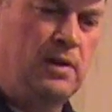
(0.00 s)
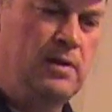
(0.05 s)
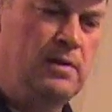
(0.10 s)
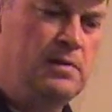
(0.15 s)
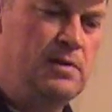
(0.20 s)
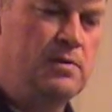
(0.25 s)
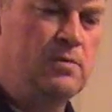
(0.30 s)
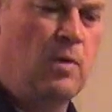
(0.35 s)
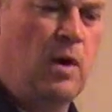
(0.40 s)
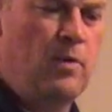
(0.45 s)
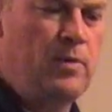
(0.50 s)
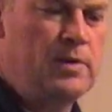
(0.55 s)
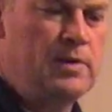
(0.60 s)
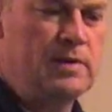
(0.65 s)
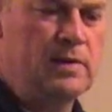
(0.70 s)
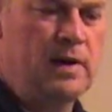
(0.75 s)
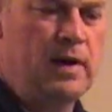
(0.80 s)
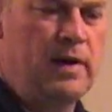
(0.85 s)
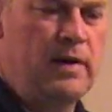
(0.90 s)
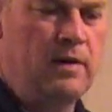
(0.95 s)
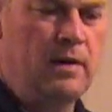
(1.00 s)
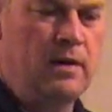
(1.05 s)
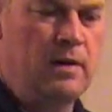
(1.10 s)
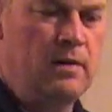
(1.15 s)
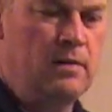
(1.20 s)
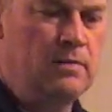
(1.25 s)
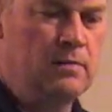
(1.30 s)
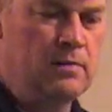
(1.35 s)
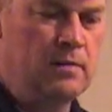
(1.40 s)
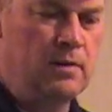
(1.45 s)
This is where we slide
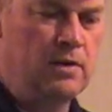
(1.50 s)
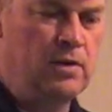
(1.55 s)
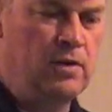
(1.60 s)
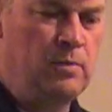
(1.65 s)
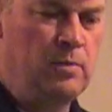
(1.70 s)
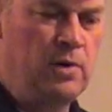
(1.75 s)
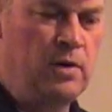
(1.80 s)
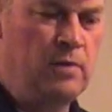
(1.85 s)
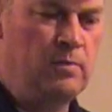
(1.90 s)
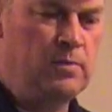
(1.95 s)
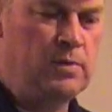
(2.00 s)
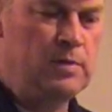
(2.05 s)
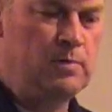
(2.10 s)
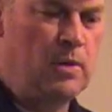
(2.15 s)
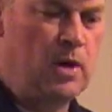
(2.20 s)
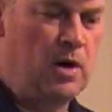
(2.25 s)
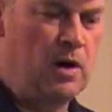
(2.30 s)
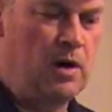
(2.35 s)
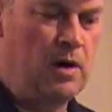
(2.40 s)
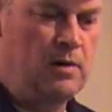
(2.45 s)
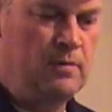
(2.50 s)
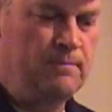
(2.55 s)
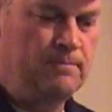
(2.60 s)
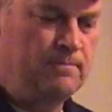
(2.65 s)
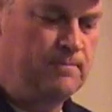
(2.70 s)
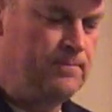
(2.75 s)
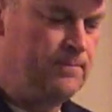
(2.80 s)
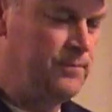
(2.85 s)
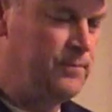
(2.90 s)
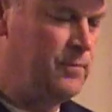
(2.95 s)
our aluminum spar.
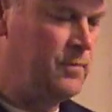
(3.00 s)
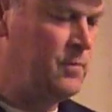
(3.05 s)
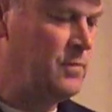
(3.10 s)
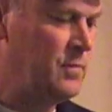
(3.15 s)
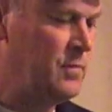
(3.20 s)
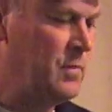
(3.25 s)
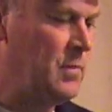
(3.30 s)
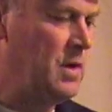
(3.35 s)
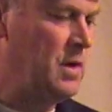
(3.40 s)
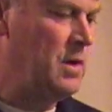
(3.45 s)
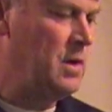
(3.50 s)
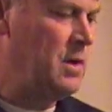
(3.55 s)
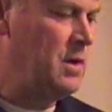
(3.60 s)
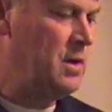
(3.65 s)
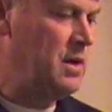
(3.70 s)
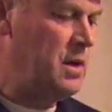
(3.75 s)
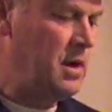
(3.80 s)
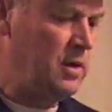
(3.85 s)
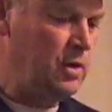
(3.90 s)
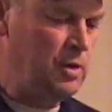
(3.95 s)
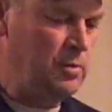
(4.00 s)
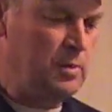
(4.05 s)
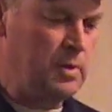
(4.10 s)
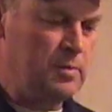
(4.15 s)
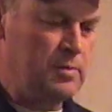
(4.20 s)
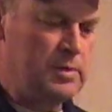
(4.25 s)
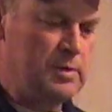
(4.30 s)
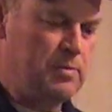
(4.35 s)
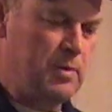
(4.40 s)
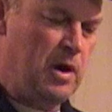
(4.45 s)
That
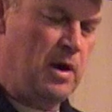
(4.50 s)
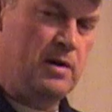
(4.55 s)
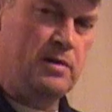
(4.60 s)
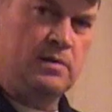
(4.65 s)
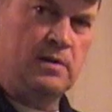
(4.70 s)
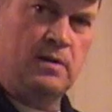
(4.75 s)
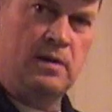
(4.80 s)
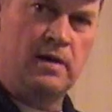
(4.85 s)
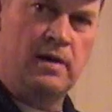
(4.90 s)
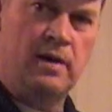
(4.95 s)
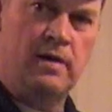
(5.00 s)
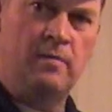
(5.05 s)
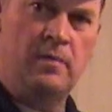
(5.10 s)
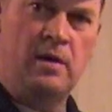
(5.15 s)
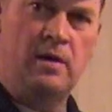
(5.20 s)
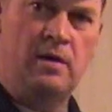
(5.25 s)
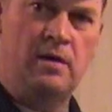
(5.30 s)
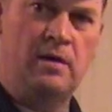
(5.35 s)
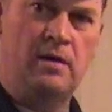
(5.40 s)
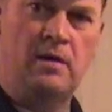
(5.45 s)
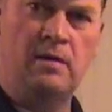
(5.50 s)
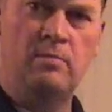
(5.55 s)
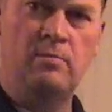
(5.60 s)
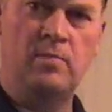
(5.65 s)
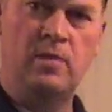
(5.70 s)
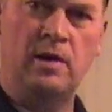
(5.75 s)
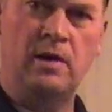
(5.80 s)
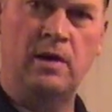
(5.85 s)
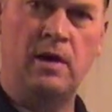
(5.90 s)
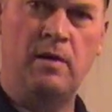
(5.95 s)
aluminum spar is going to come in and
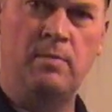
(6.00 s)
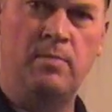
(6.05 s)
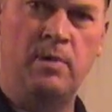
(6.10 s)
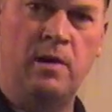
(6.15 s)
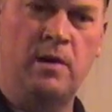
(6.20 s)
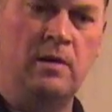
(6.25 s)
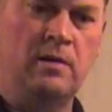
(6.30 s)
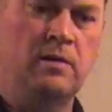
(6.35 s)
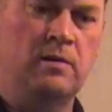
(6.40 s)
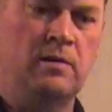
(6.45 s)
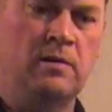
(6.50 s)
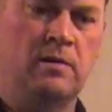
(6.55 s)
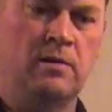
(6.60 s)
pick up on